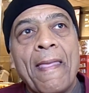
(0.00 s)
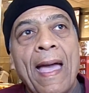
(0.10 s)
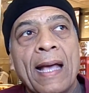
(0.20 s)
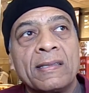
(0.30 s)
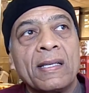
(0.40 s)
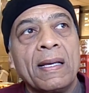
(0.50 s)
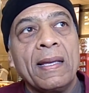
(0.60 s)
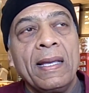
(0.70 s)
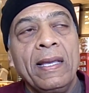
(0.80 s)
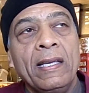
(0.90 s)
as an
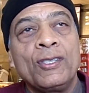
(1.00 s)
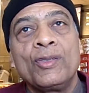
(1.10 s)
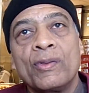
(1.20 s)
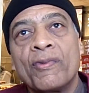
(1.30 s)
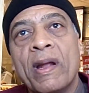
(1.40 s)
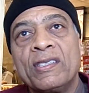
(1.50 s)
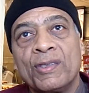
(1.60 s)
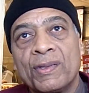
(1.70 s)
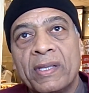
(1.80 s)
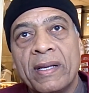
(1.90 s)
issue of
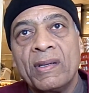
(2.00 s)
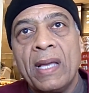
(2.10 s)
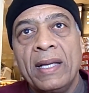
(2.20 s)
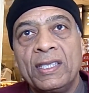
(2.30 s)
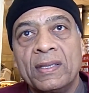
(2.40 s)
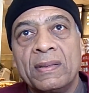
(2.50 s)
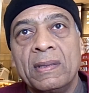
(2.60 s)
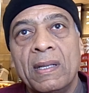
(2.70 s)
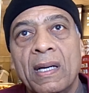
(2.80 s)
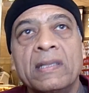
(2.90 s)
racial segregation
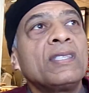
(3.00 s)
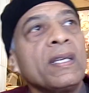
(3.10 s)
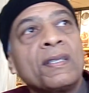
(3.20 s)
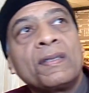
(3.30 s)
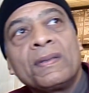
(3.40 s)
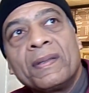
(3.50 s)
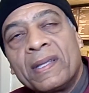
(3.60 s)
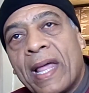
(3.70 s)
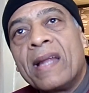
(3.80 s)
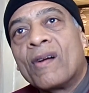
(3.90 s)
until
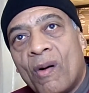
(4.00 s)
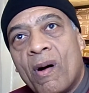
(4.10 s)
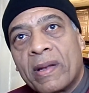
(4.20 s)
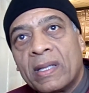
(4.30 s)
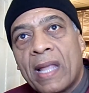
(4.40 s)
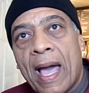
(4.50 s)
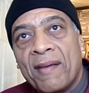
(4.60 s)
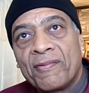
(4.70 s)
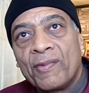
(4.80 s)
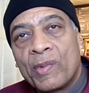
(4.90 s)
later on in
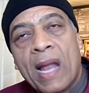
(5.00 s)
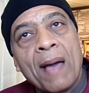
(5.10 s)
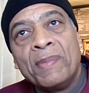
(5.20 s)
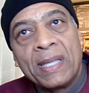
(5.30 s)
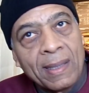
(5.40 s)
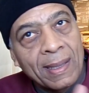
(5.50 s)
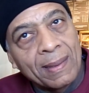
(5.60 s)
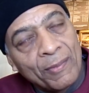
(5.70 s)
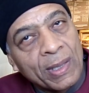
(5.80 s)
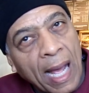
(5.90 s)
life when
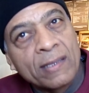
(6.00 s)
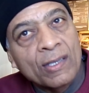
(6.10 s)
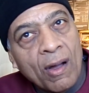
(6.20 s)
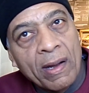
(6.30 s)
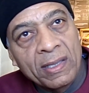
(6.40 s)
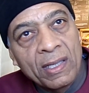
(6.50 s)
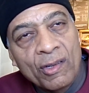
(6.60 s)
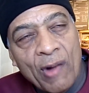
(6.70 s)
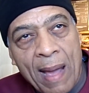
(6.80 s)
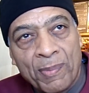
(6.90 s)
I started to
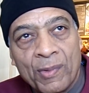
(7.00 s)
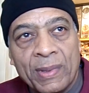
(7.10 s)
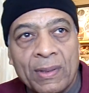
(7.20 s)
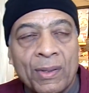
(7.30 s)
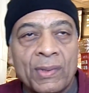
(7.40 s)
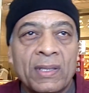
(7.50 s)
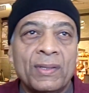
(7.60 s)
grapple with those issues.